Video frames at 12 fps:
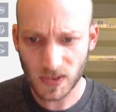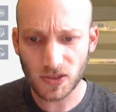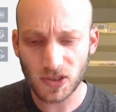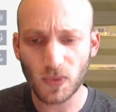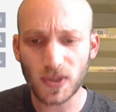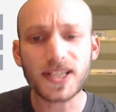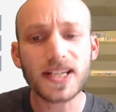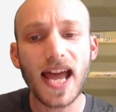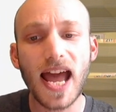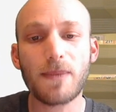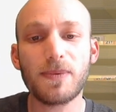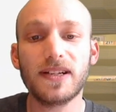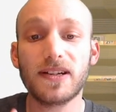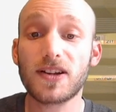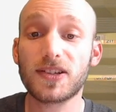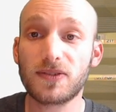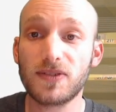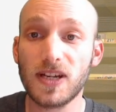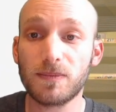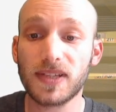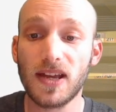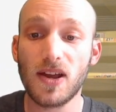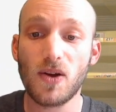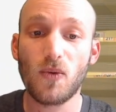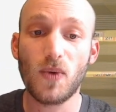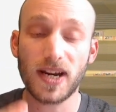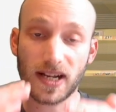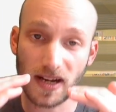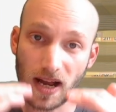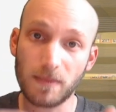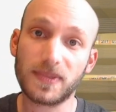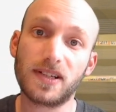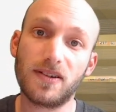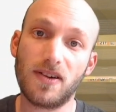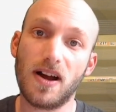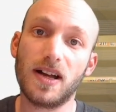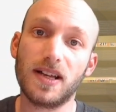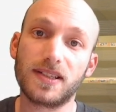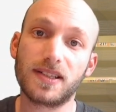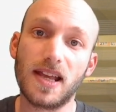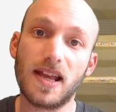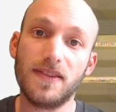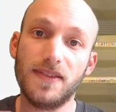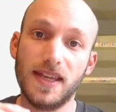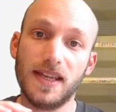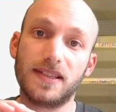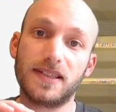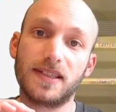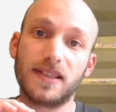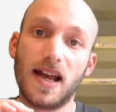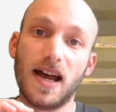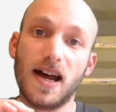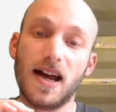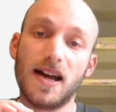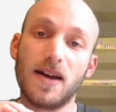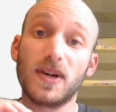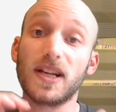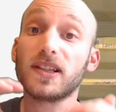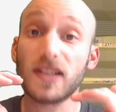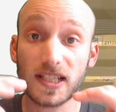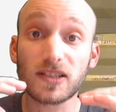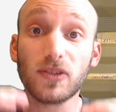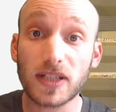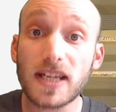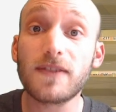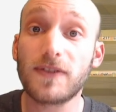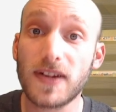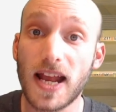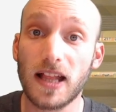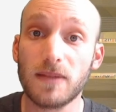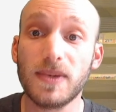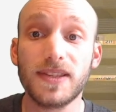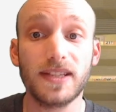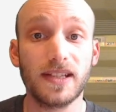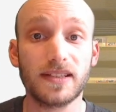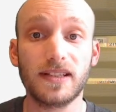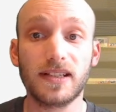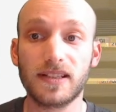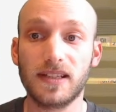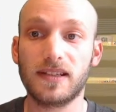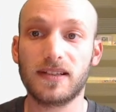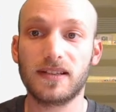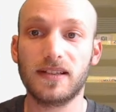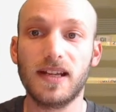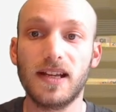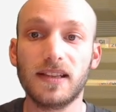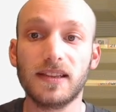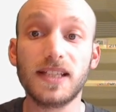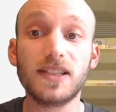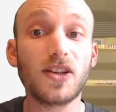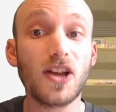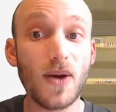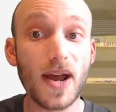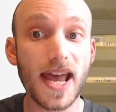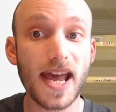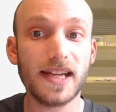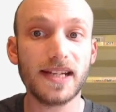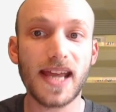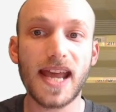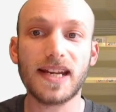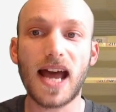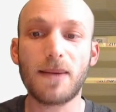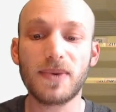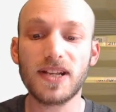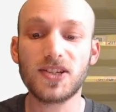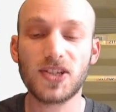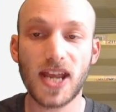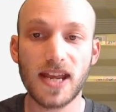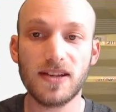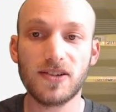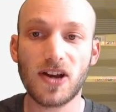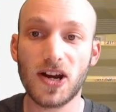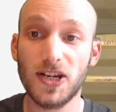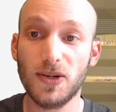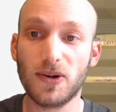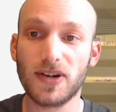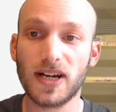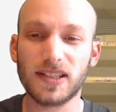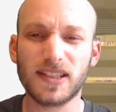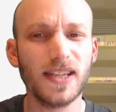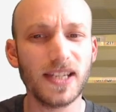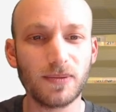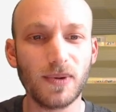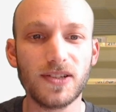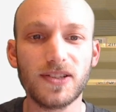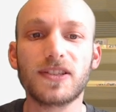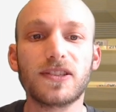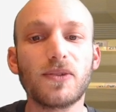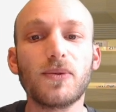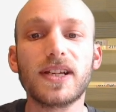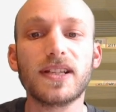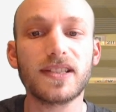So what's going to happen in our script when it comes across this, when it's looking for an element that doesn't exist? Let's go ahead, and I'm going to change our URL to this one just so we can